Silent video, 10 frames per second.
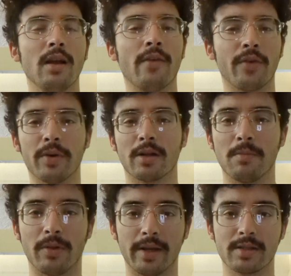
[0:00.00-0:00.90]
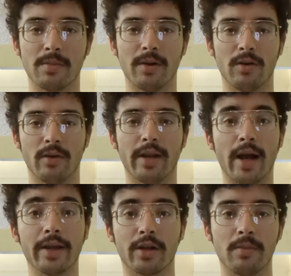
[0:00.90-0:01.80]
everyone complains about, and
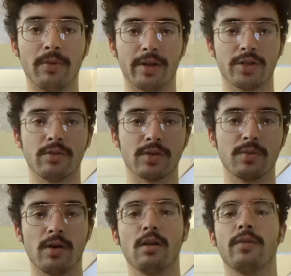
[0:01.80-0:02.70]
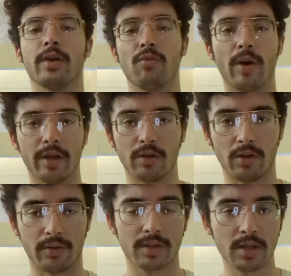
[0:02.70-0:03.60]
I complain too as well, of like White
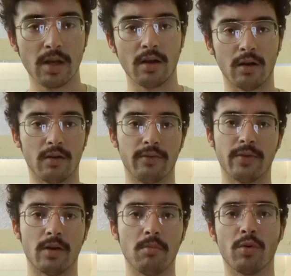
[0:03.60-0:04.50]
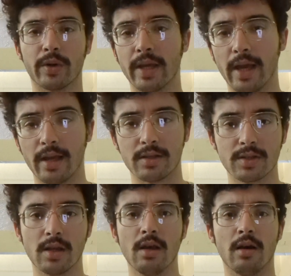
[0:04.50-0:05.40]
Cloaks, of
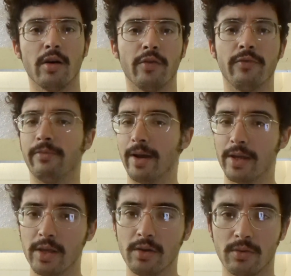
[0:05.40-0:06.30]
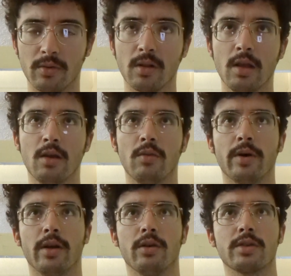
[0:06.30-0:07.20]
Morghese, of Faile,
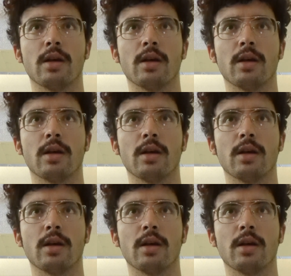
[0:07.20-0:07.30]
what else?